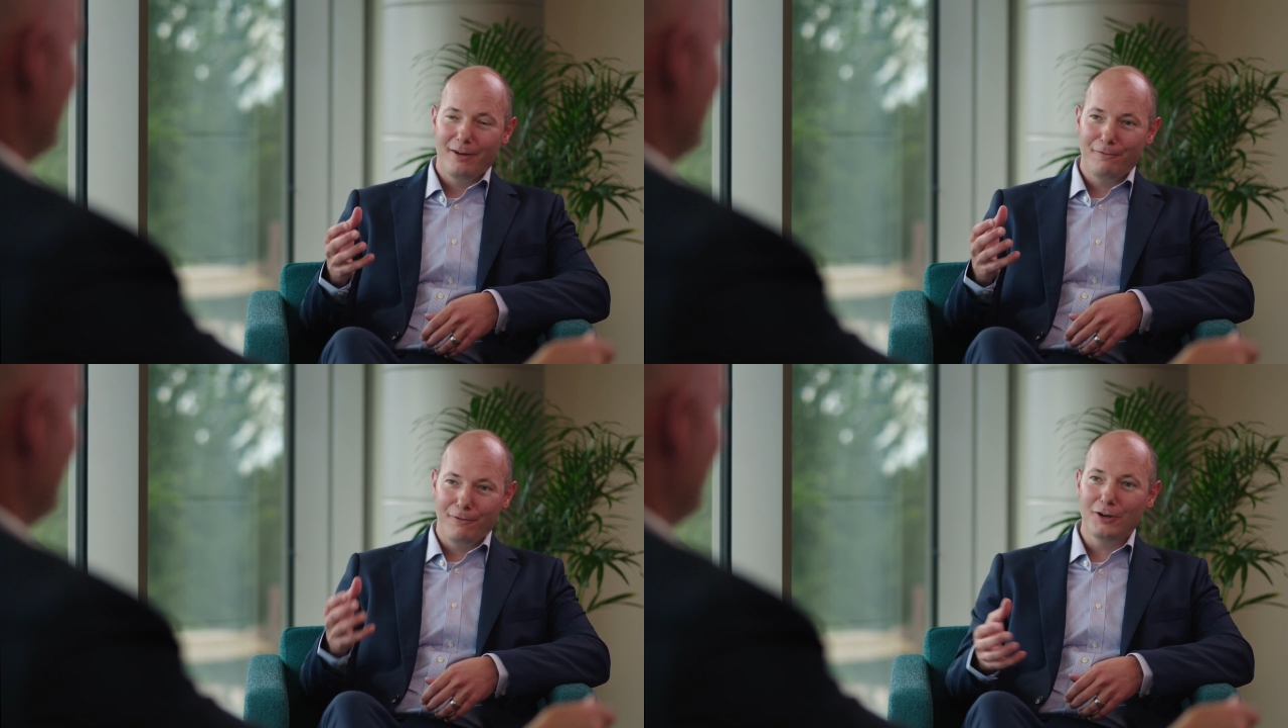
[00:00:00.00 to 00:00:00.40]

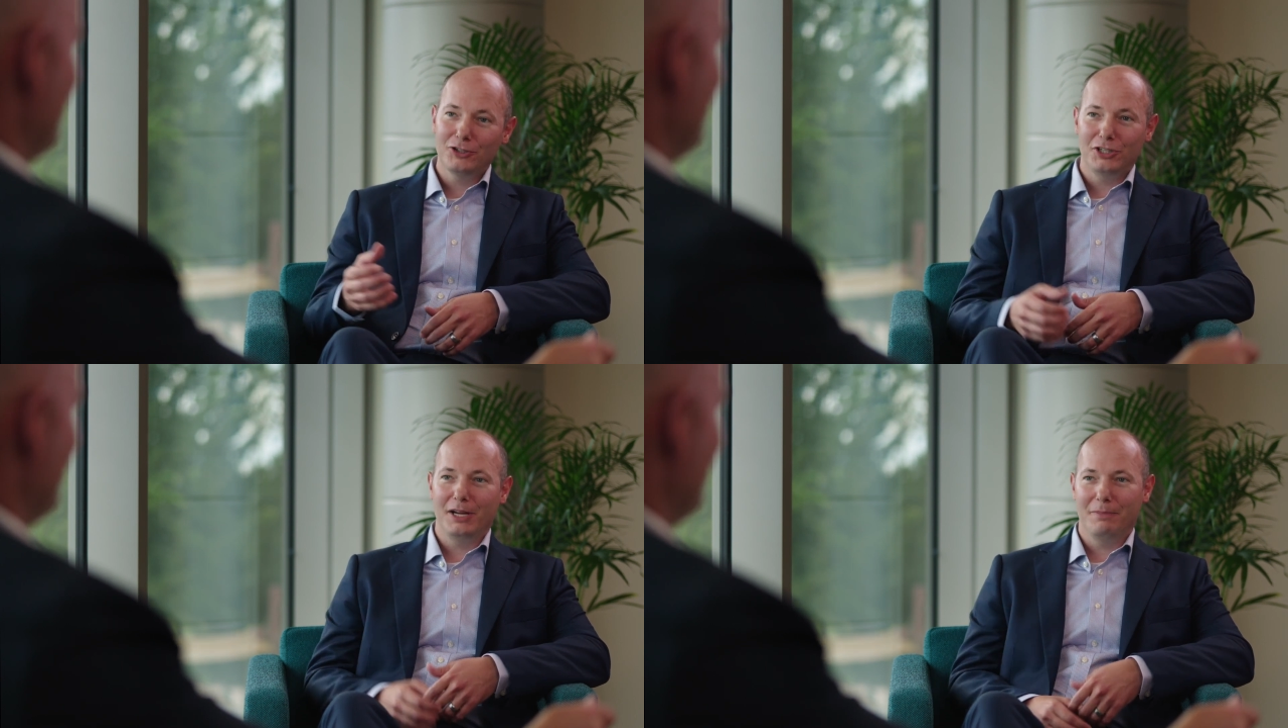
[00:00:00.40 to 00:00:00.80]

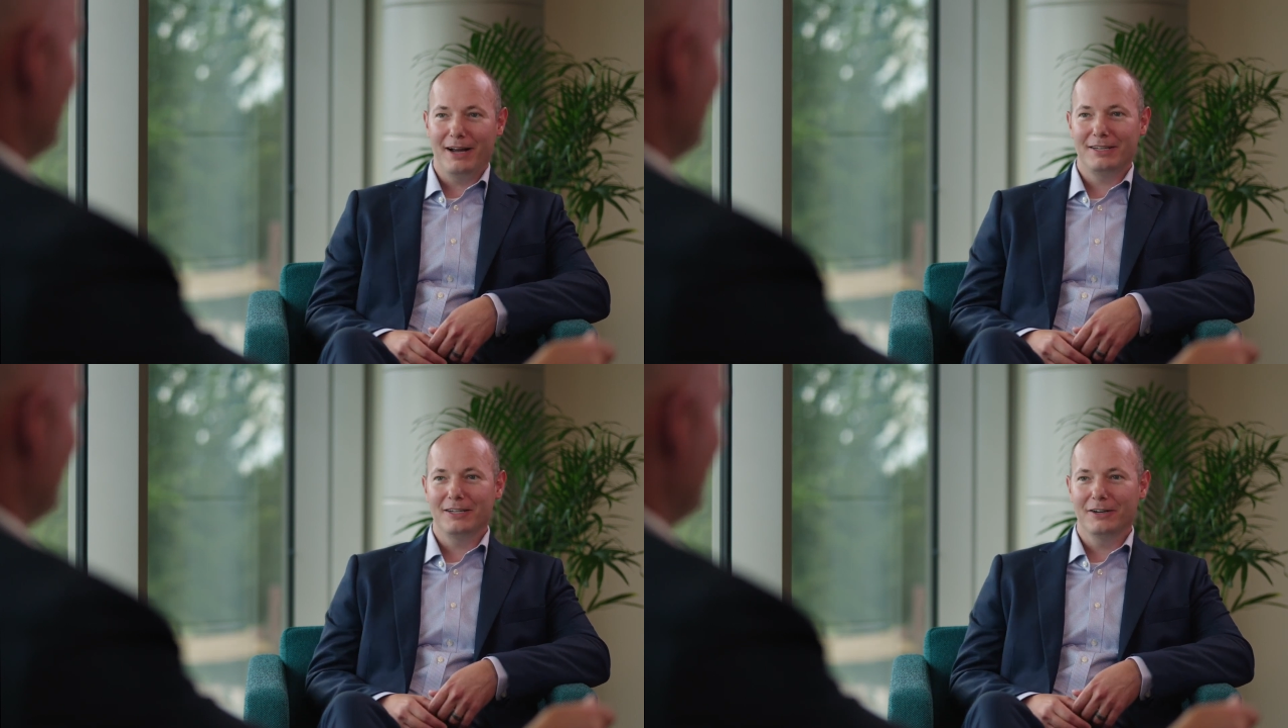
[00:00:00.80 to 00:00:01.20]
functioning
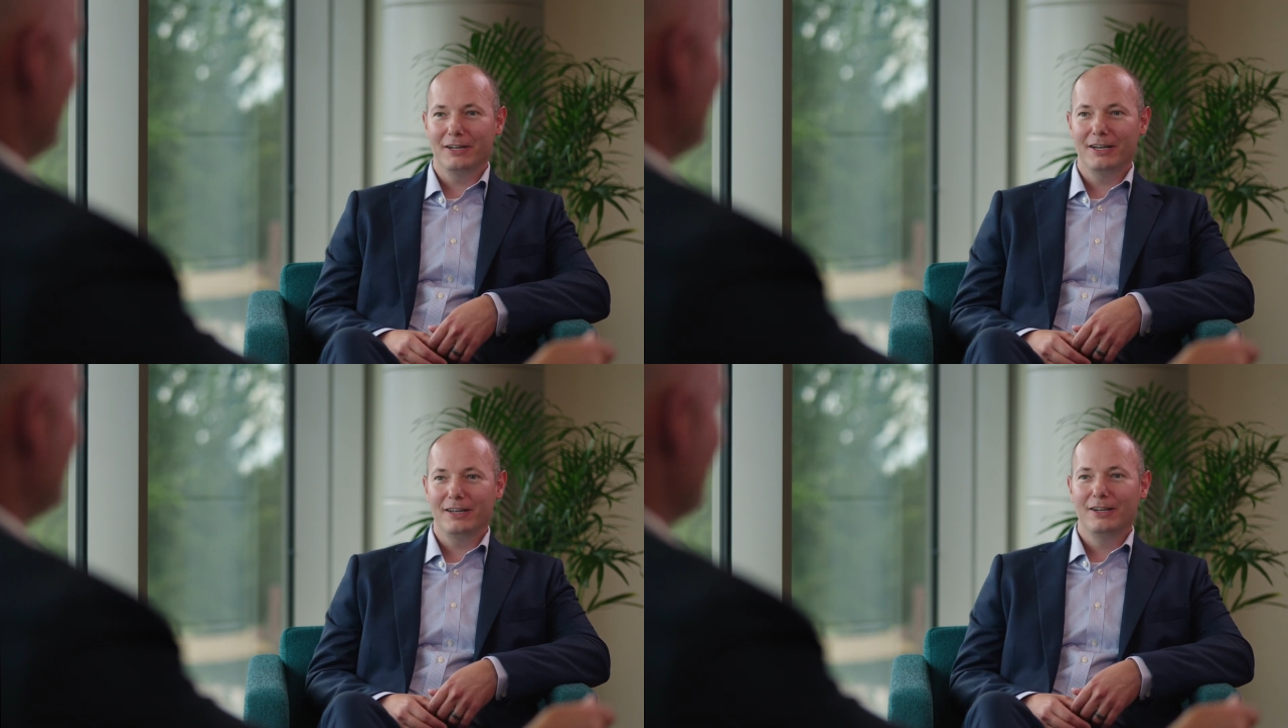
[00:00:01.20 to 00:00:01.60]

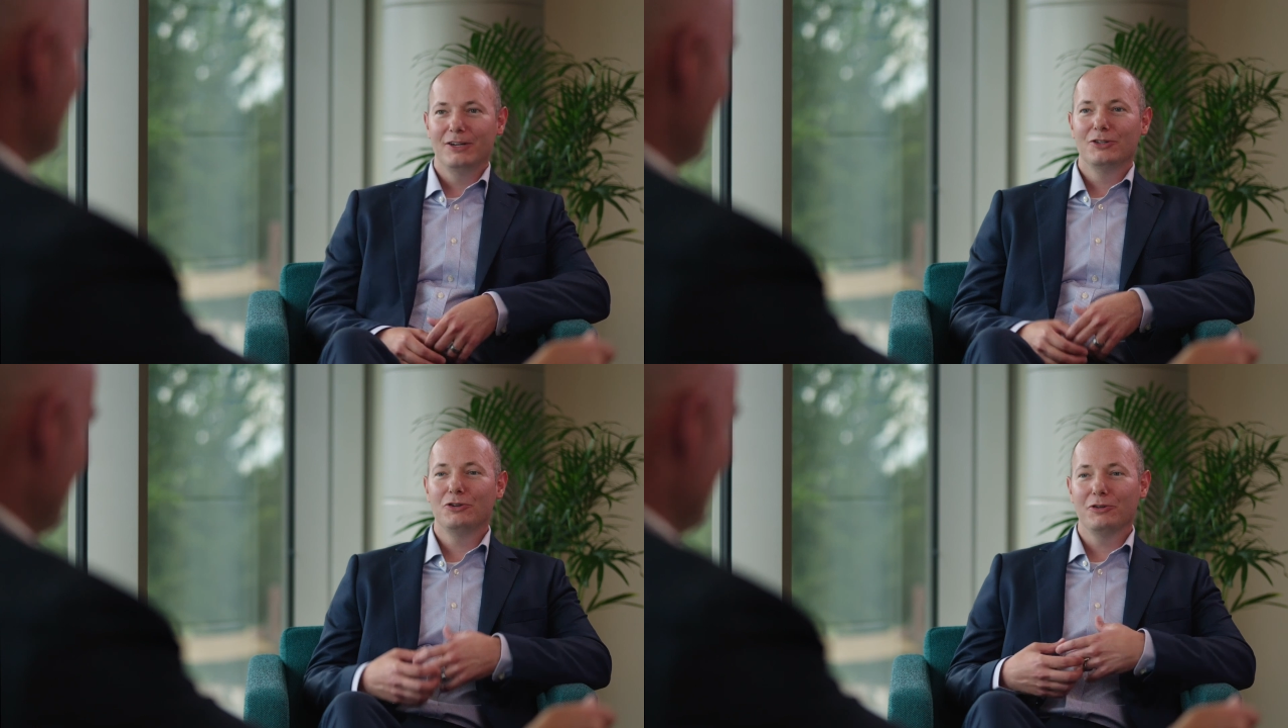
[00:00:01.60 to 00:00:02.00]
bacteria
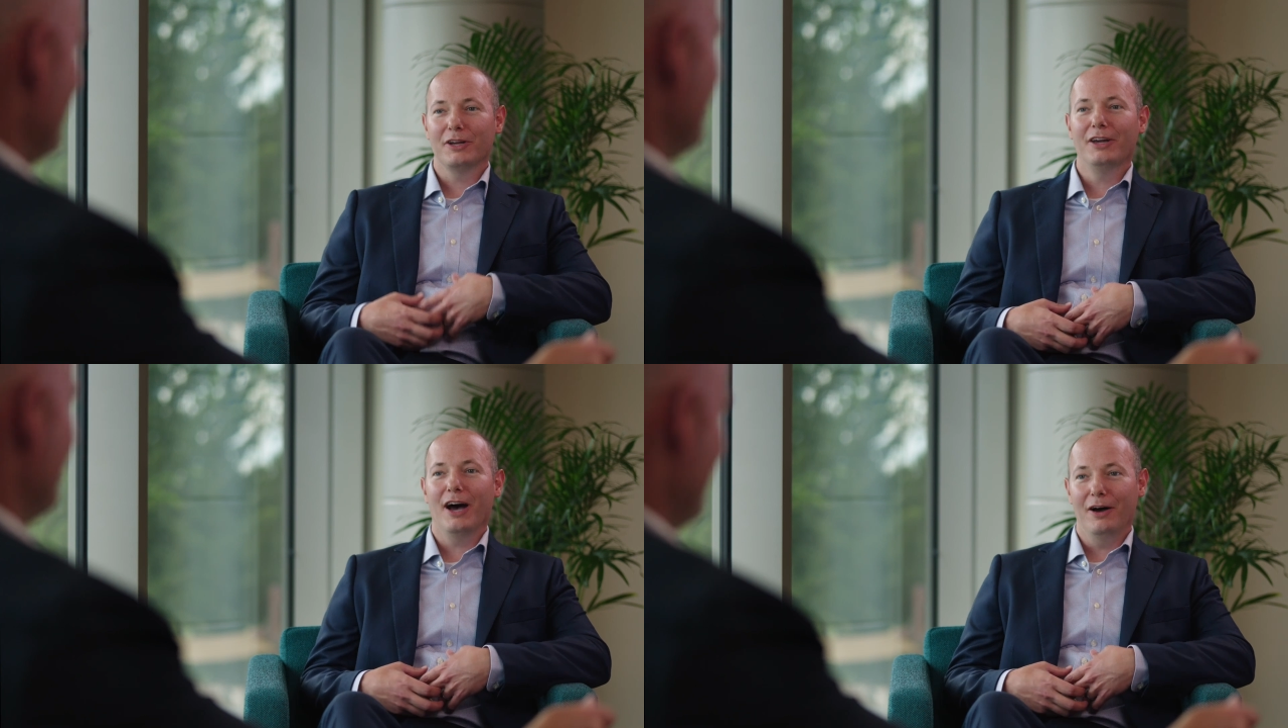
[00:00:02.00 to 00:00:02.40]
to the
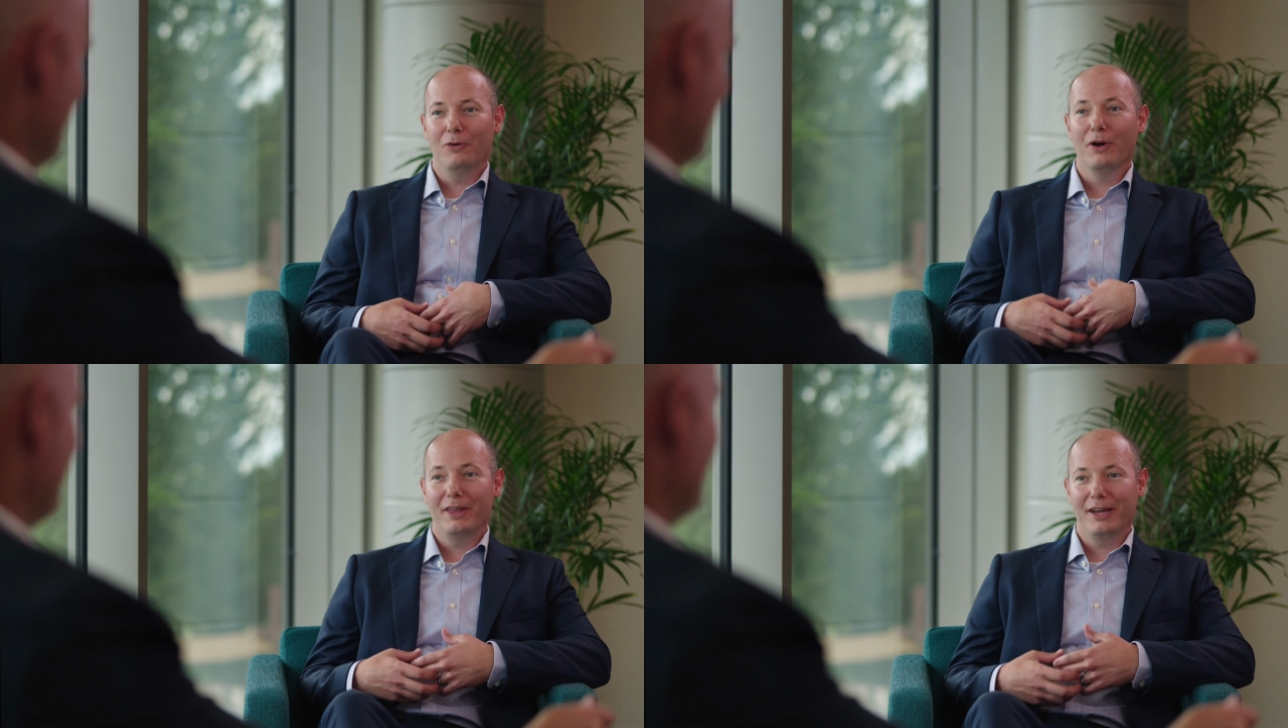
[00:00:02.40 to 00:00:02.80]
gut
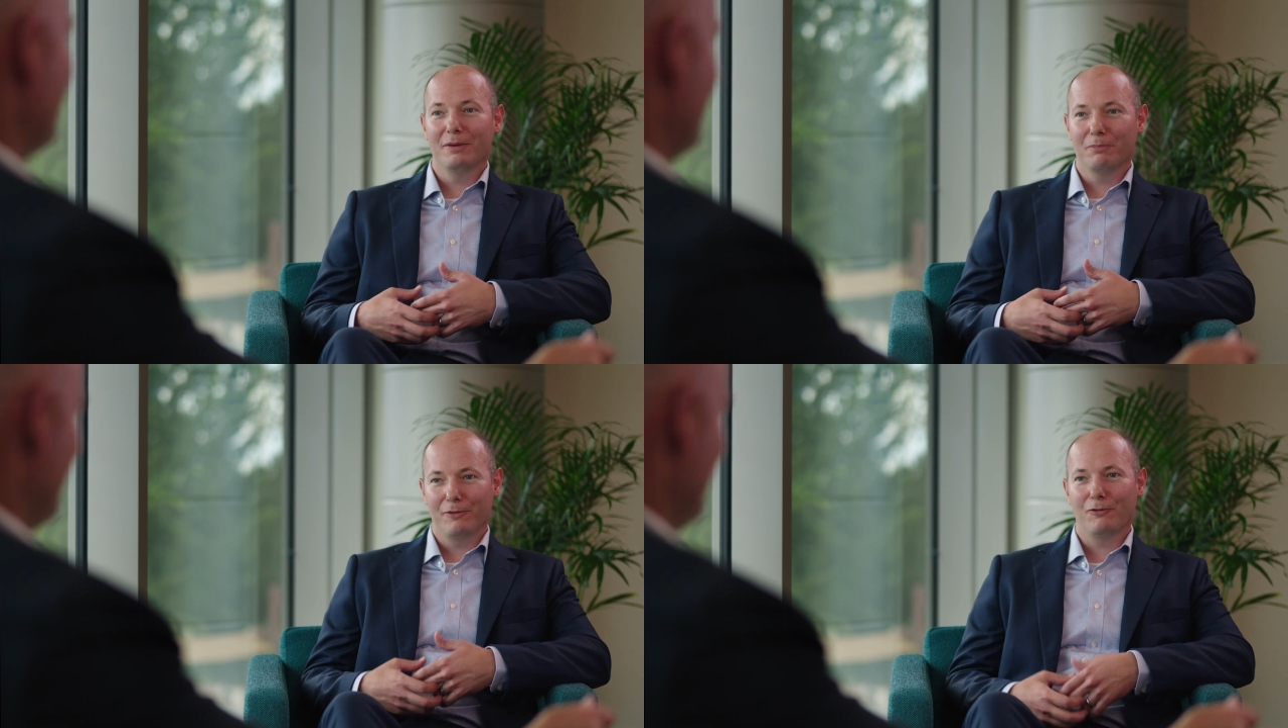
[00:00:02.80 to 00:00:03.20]
where they
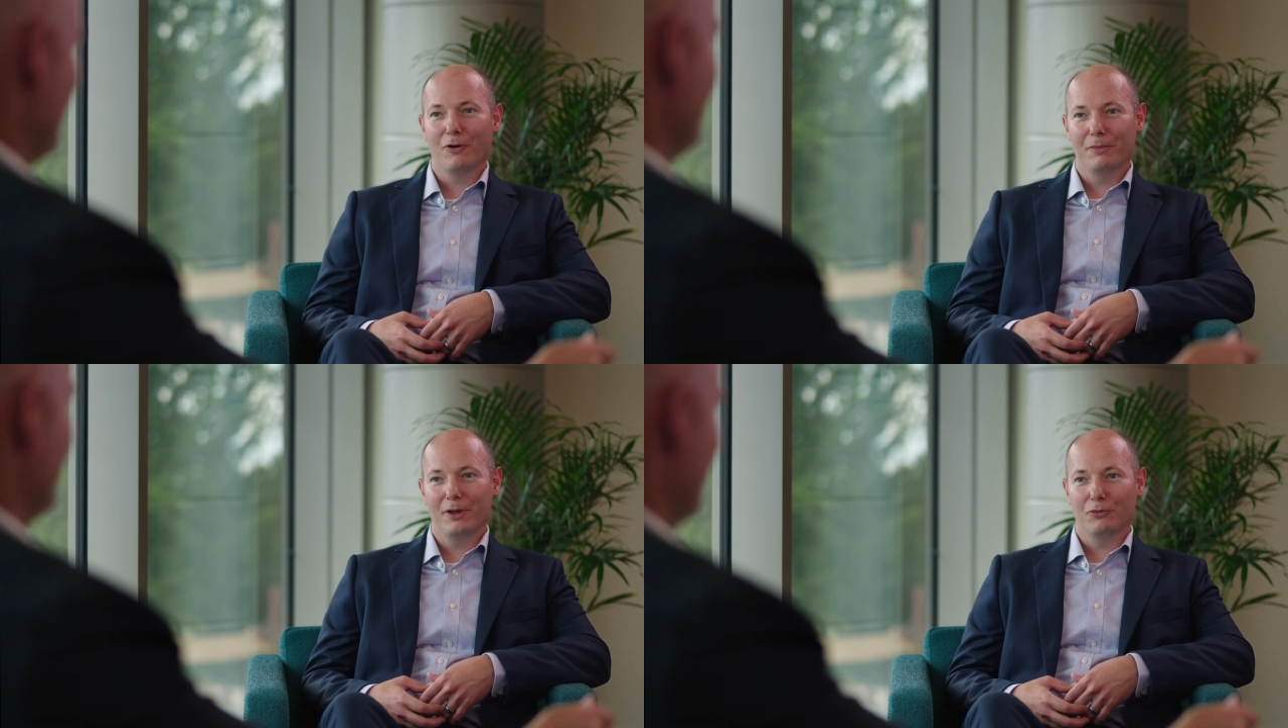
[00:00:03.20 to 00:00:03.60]
can
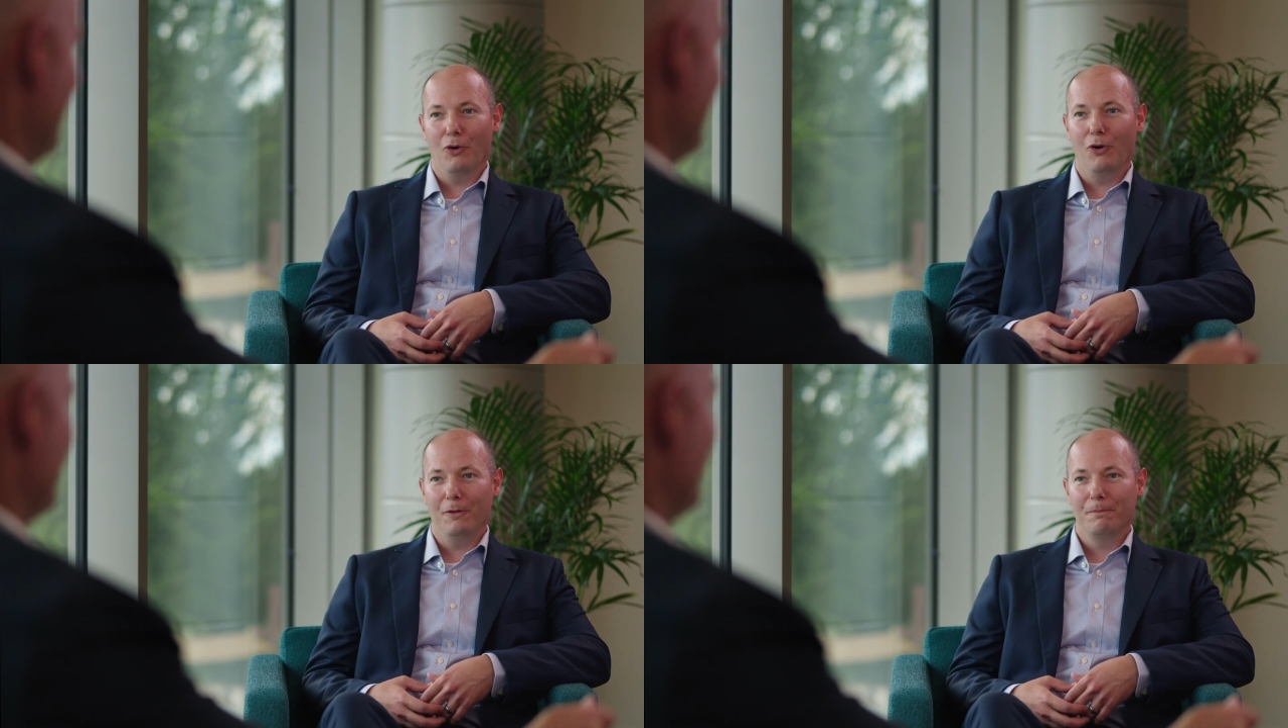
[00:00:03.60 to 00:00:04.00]
perform their
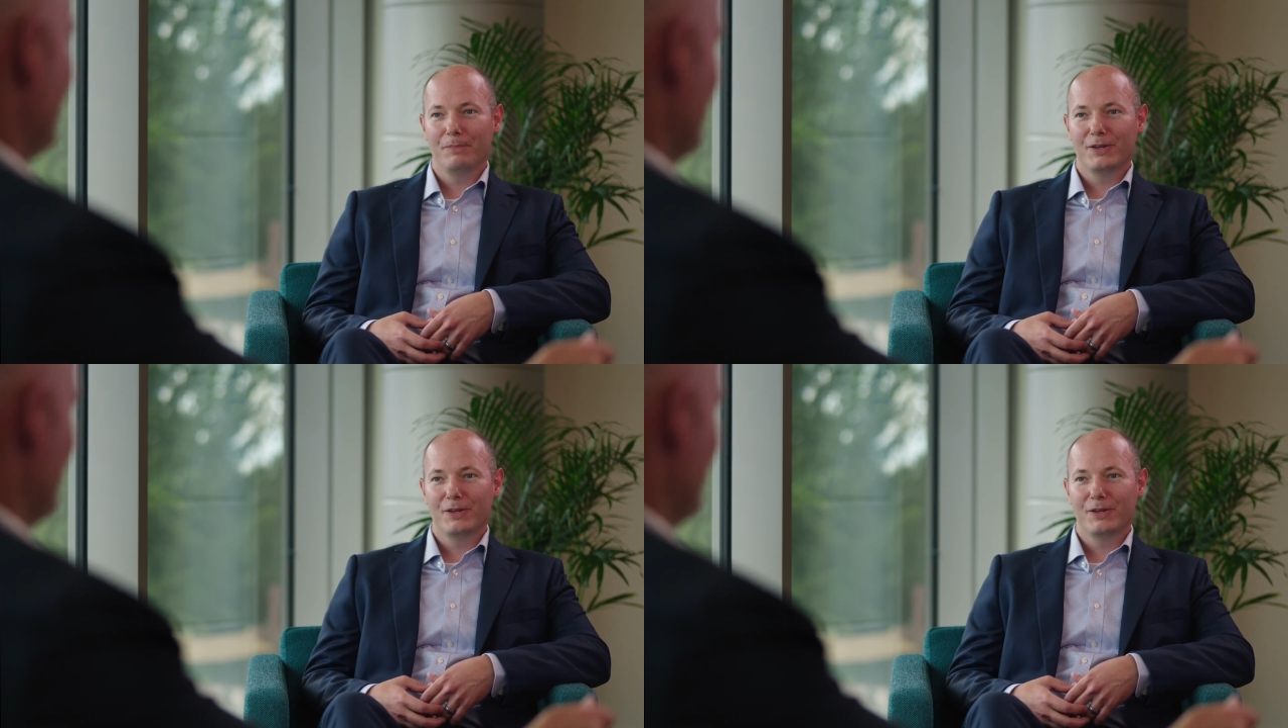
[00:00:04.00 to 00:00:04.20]
role.